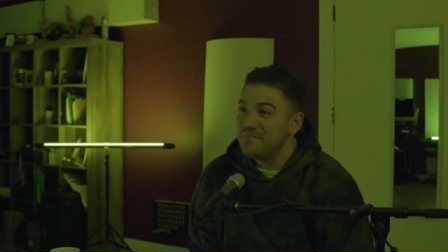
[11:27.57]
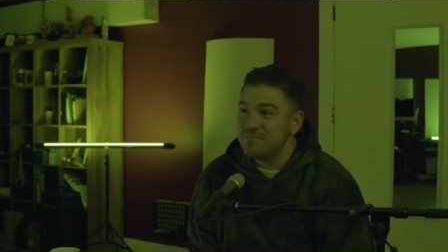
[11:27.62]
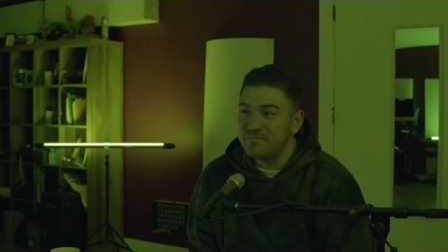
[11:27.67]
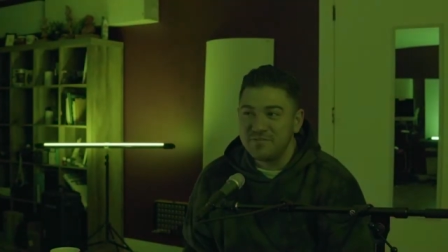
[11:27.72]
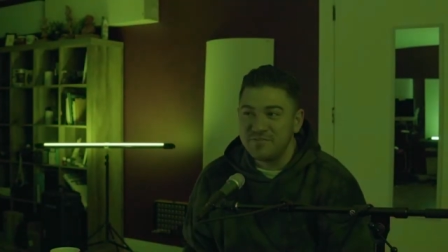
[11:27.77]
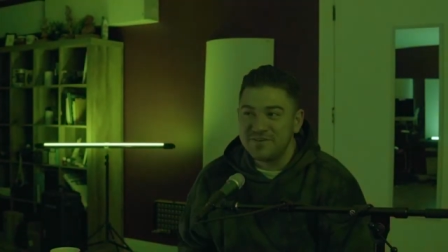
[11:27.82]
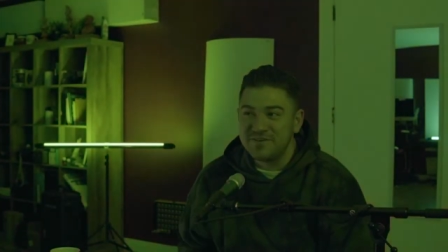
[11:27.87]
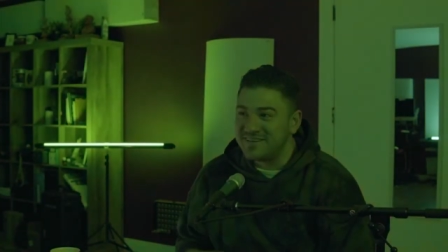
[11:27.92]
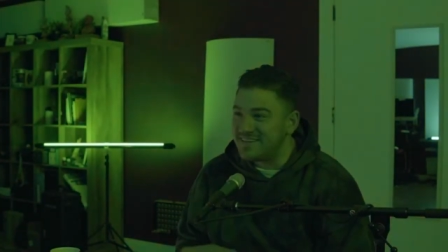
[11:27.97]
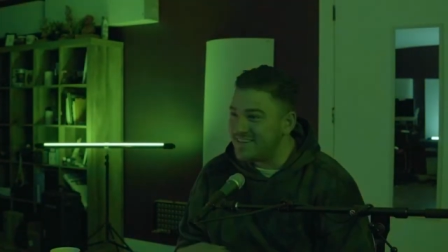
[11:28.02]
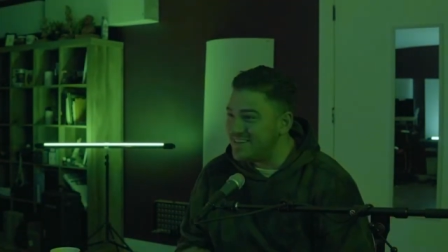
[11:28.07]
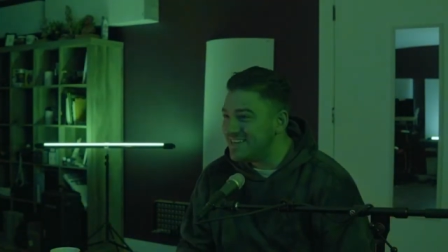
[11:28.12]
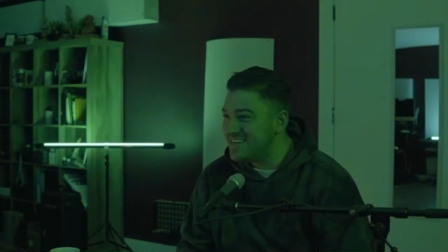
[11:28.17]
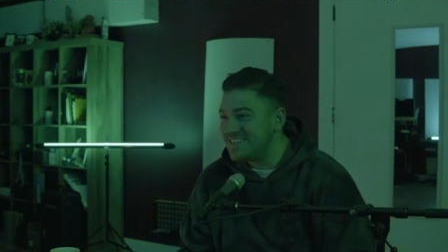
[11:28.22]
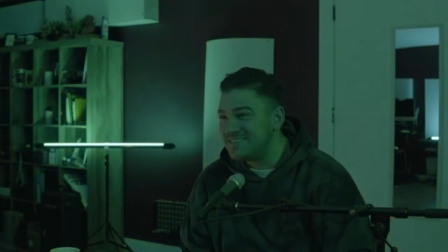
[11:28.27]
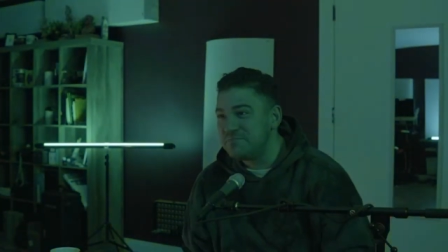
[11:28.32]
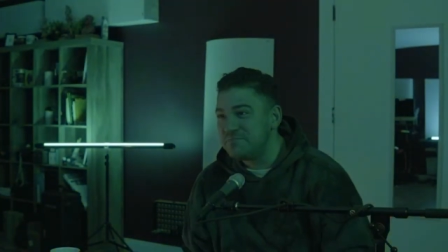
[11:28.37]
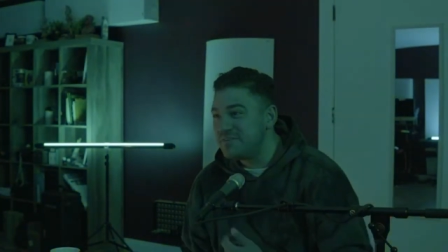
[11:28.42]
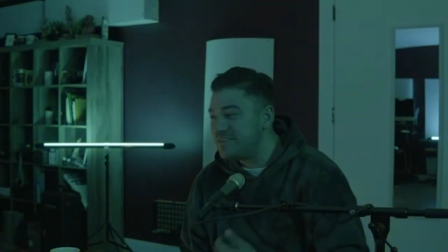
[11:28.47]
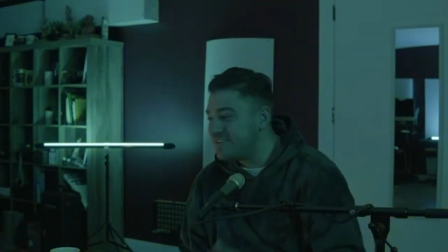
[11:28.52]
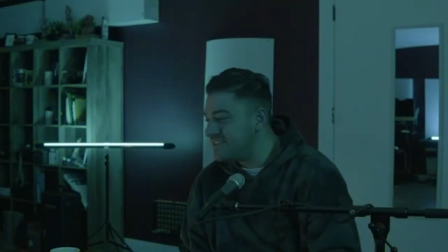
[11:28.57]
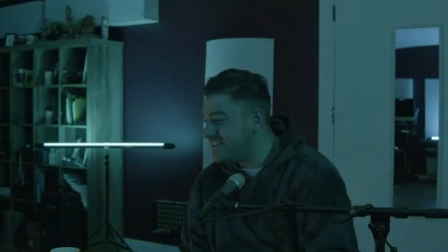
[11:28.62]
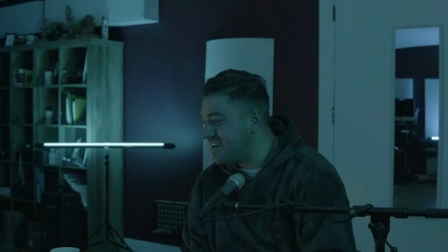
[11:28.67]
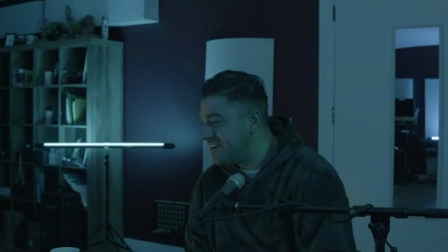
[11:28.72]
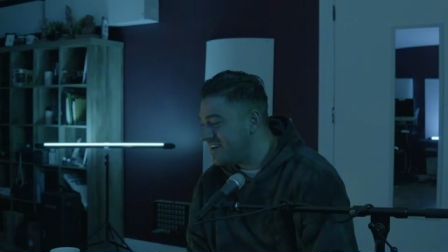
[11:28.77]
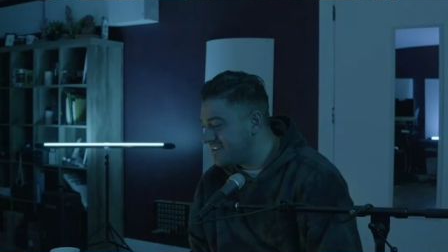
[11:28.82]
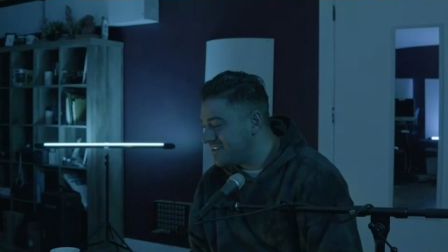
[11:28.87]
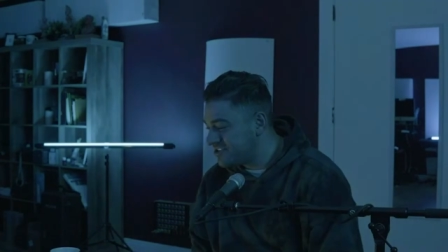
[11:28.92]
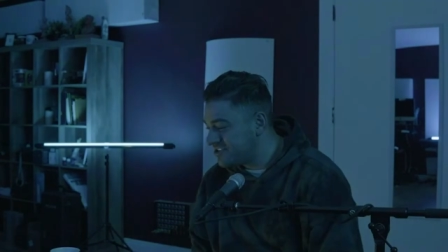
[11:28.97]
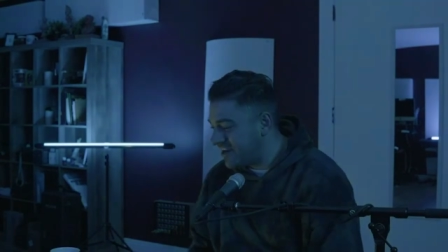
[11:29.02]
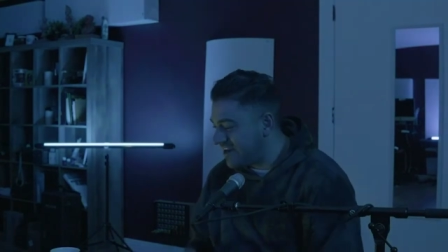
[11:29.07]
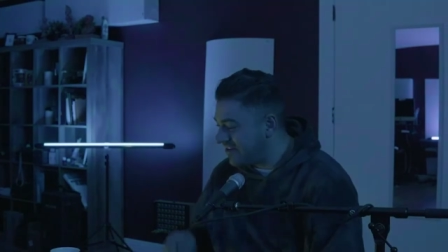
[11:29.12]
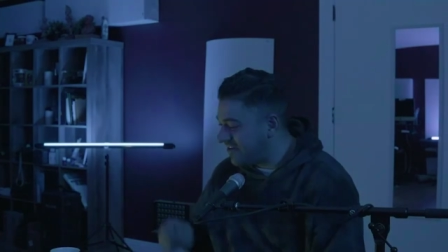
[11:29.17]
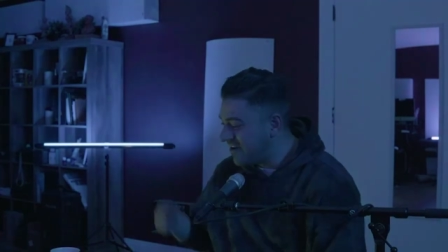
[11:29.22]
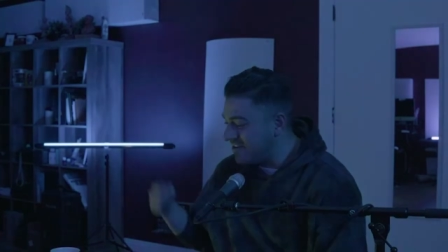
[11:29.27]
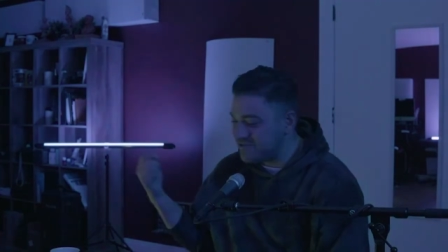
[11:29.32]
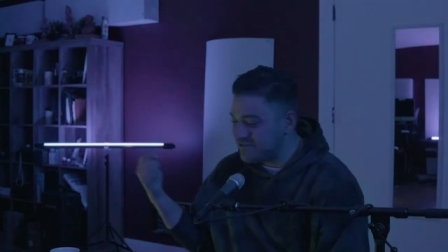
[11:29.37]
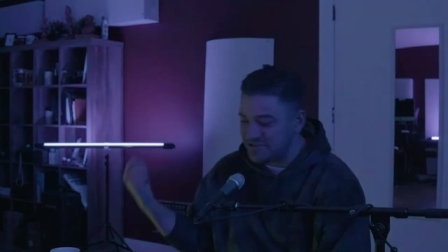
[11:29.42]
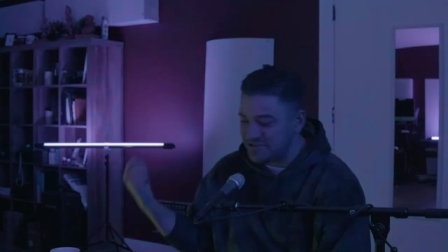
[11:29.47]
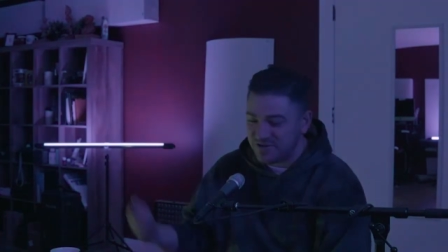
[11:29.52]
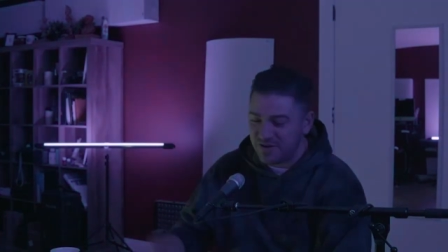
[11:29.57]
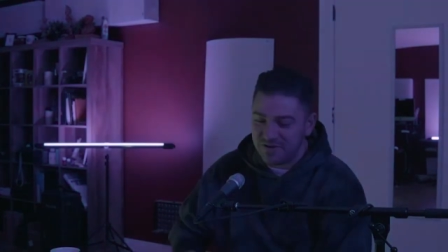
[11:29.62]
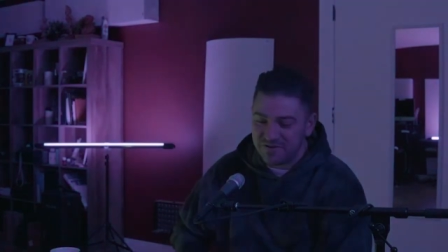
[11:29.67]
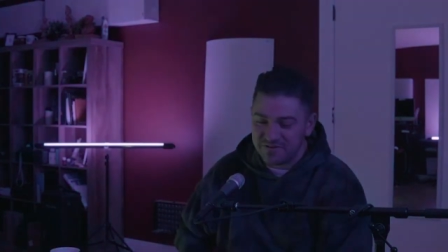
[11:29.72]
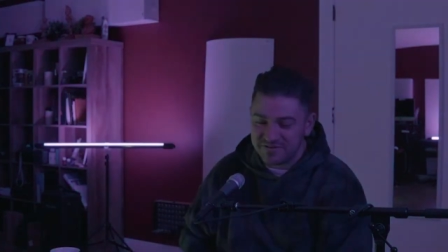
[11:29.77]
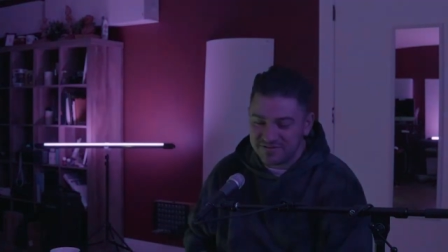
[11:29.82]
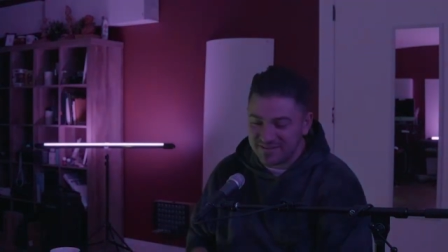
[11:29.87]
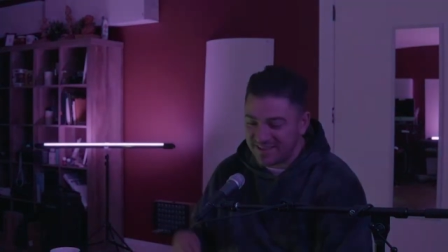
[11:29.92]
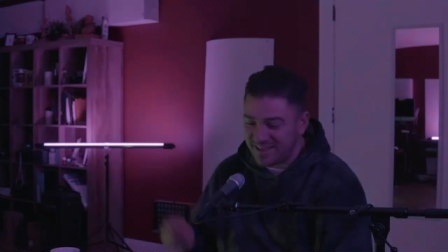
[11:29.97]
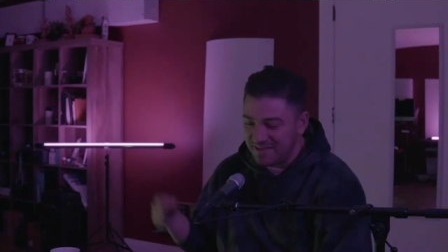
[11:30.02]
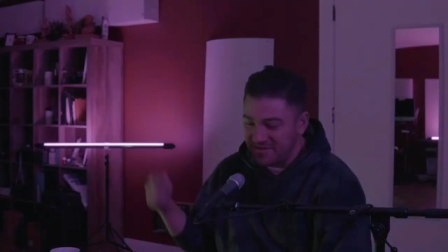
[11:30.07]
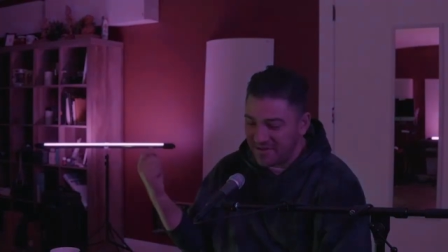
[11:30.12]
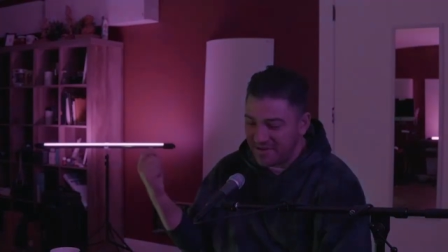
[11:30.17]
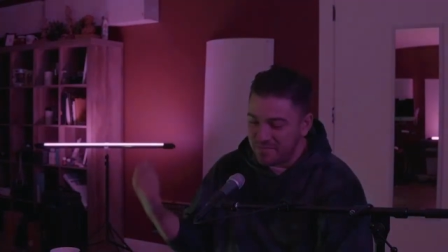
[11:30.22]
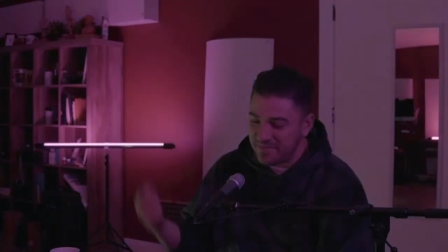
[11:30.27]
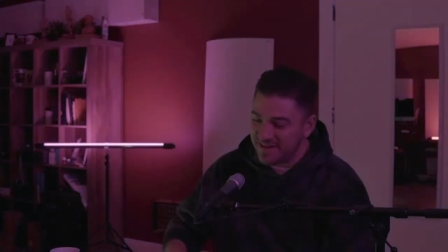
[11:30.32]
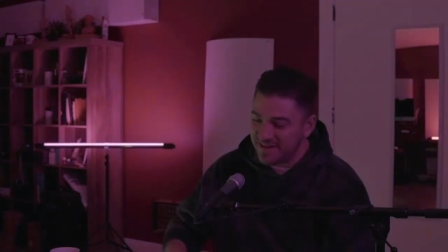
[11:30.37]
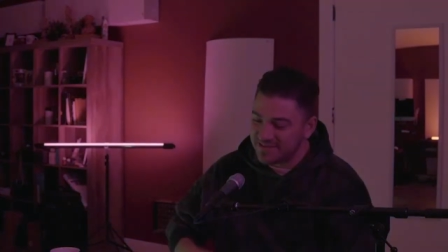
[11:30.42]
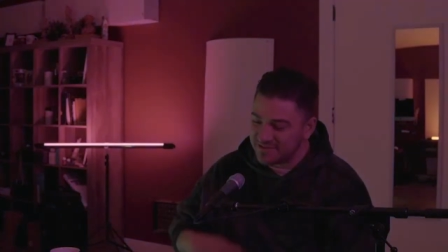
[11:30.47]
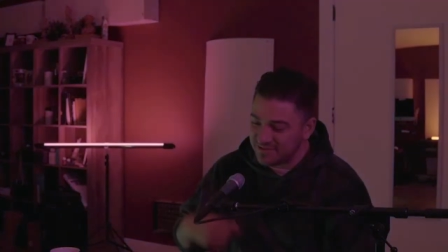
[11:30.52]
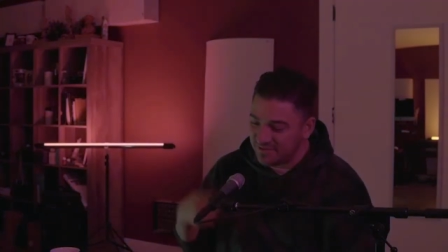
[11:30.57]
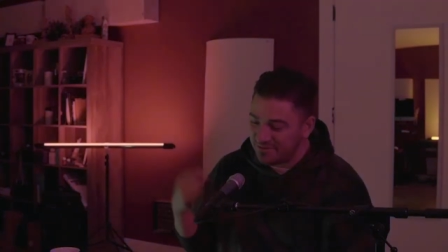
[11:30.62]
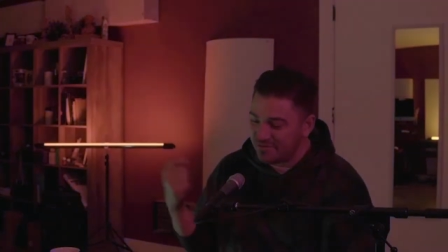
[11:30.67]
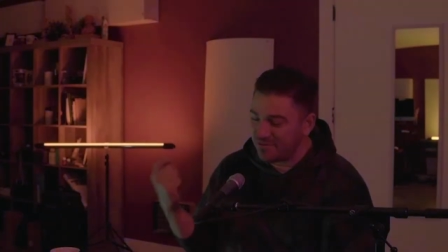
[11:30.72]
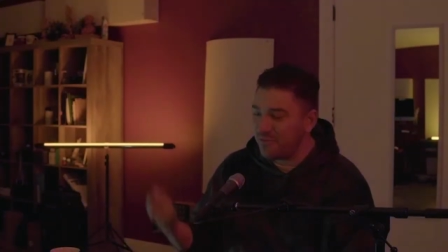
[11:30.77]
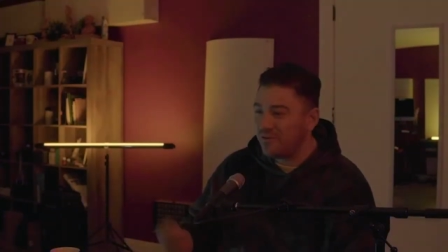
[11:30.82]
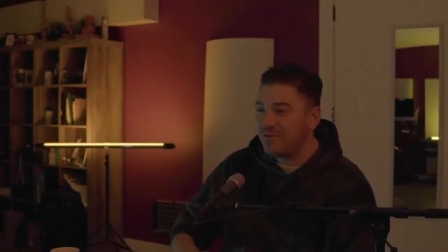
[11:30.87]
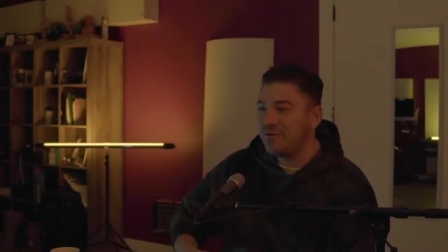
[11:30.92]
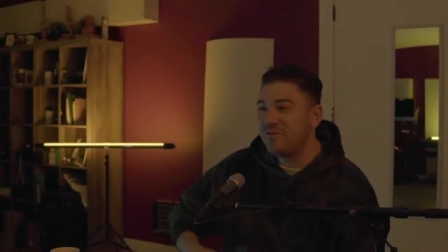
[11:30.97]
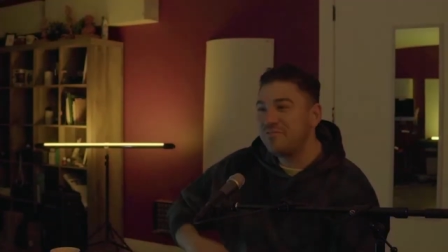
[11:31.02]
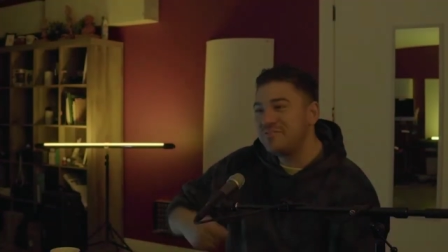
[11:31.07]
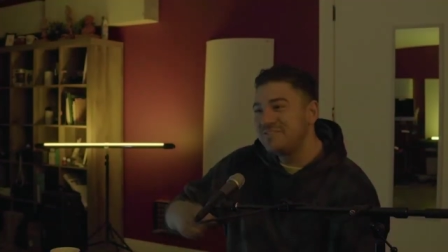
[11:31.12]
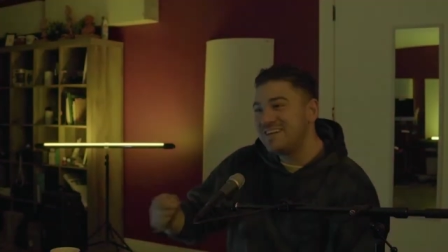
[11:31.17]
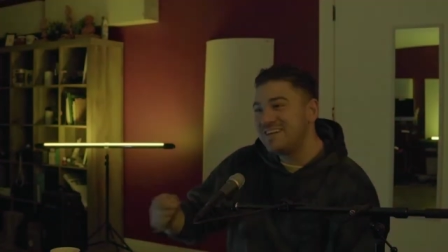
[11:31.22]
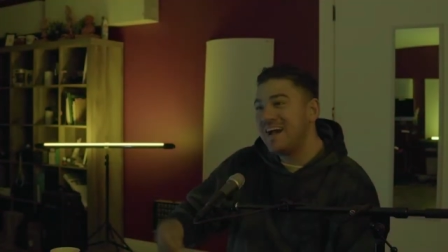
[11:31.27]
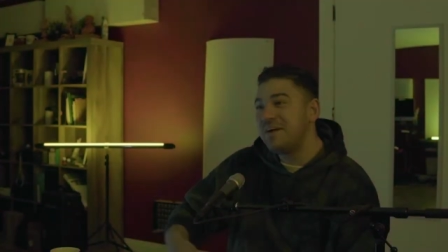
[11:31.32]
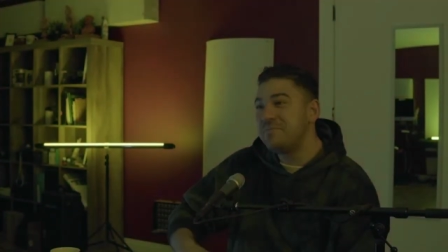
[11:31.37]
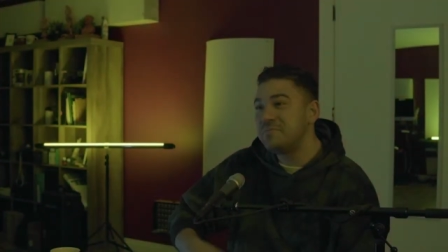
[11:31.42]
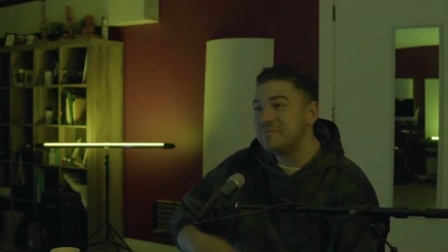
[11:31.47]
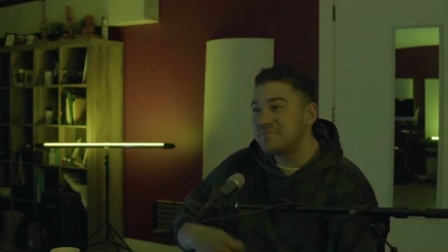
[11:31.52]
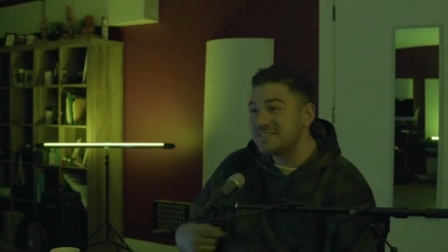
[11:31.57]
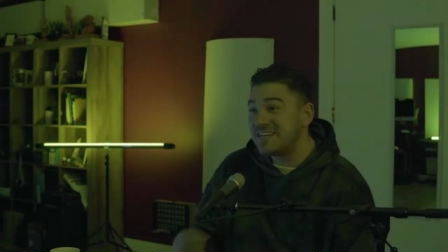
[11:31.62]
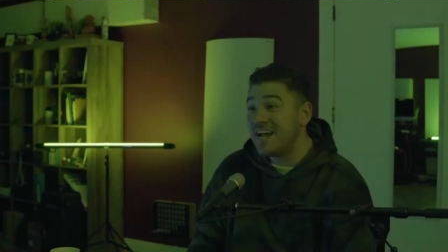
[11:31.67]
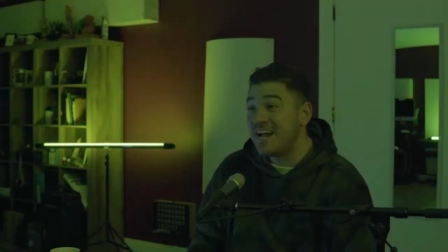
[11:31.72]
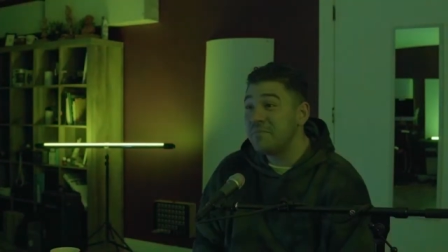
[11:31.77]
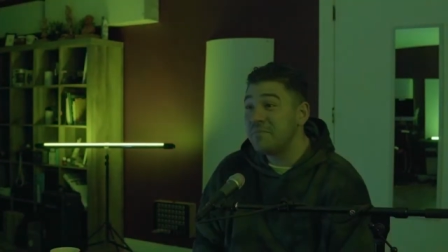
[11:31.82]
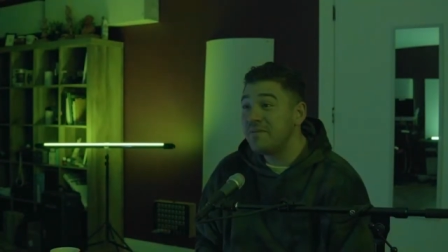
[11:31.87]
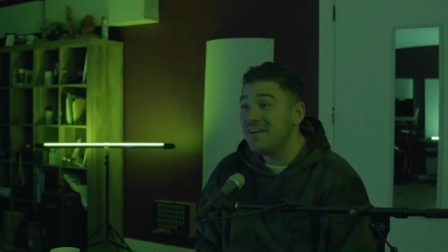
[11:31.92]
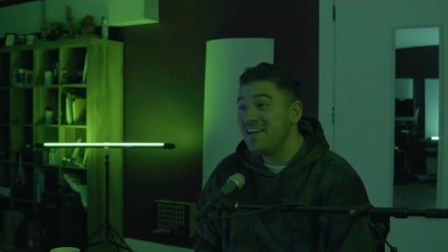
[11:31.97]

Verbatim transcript: putting in this, putting in there, trying to grab some shows, and then coming in slow and growing over time, over time.